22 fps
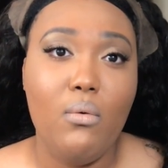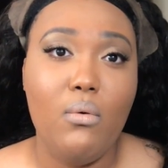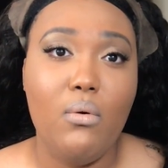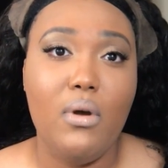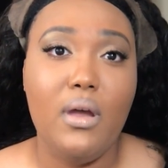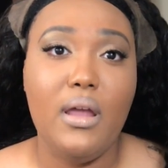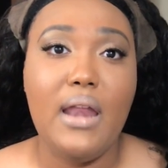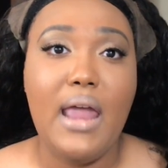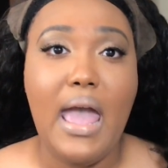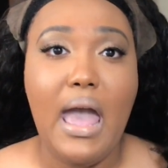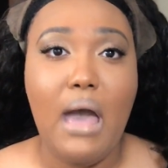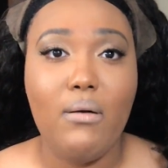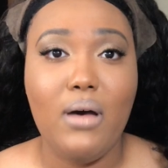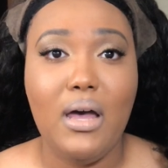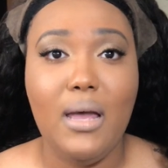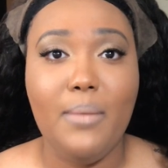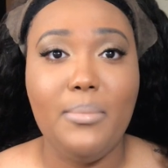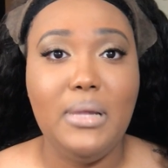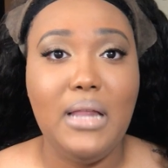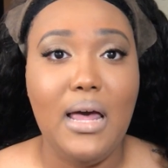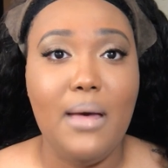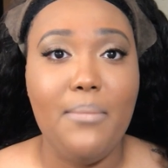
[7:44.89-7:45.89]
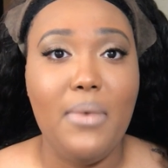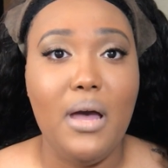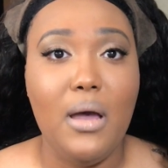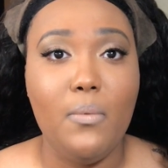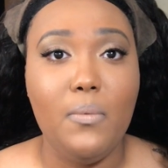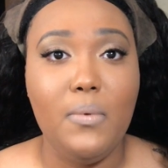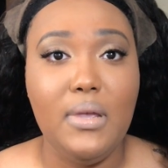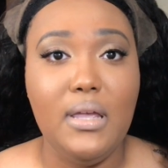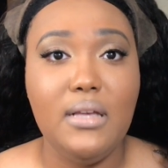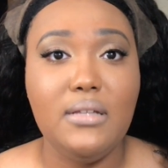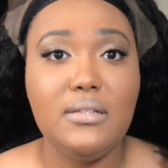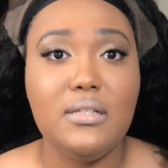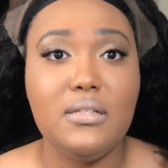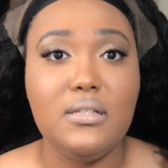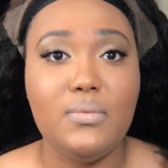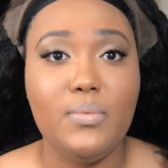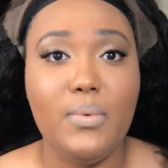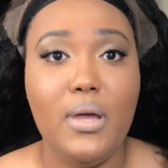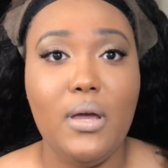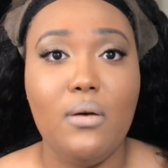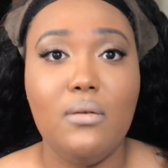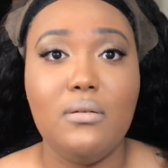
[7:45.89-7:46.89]
on how I apply my wigs as
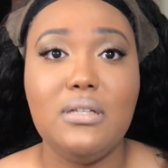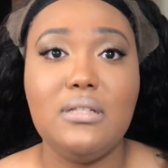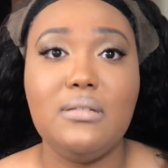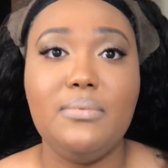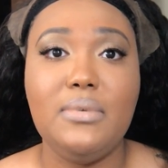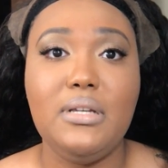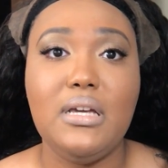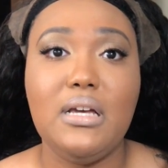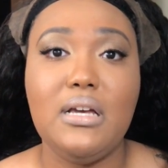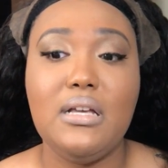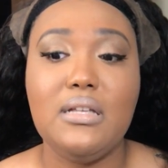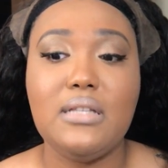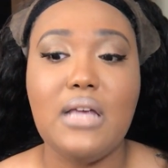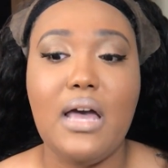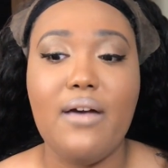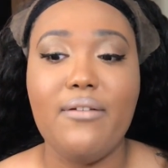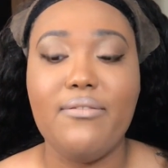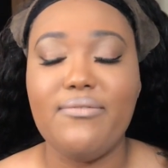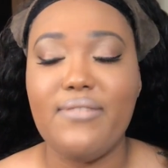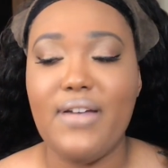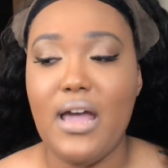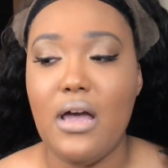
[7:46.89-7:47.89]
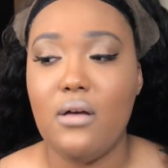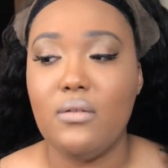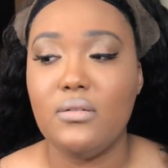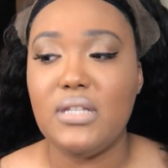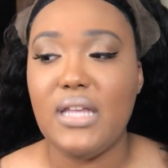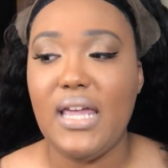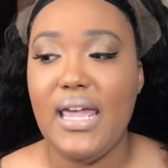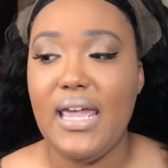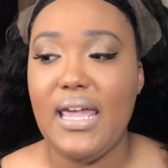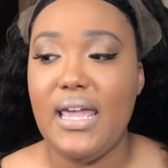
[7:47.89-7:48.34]
well, is because I found